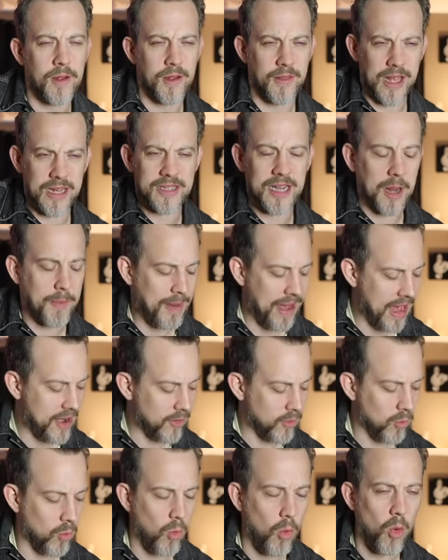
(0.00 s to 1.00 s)
That's like
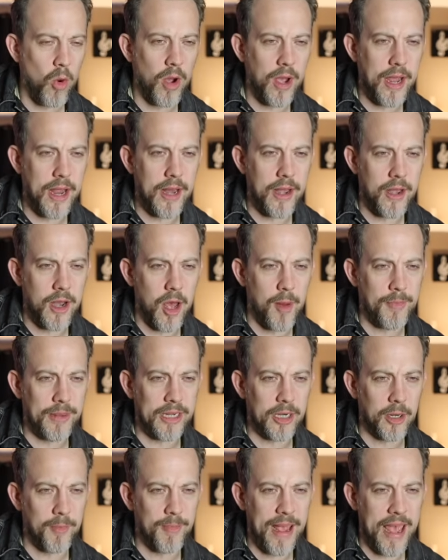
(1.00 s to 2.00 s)
pattern 1, up
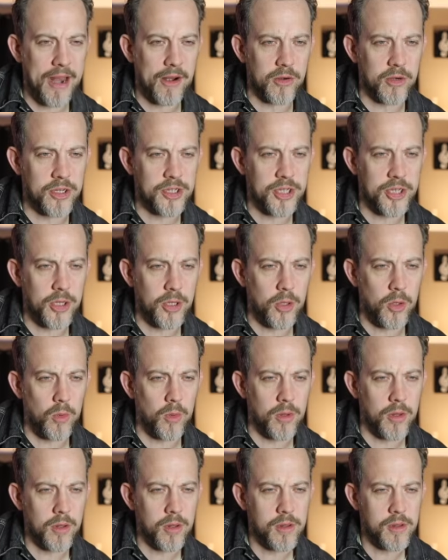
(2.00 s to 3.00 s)
here pattern
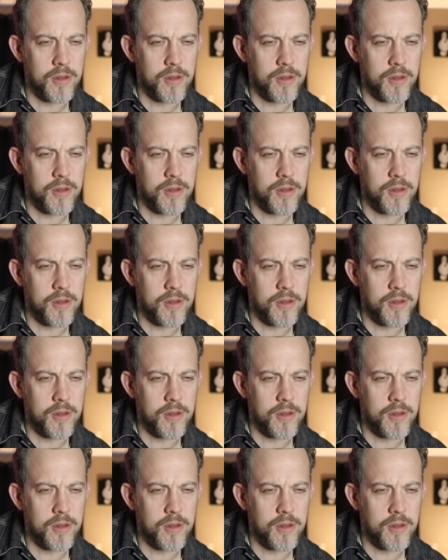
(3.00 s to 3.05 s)
2,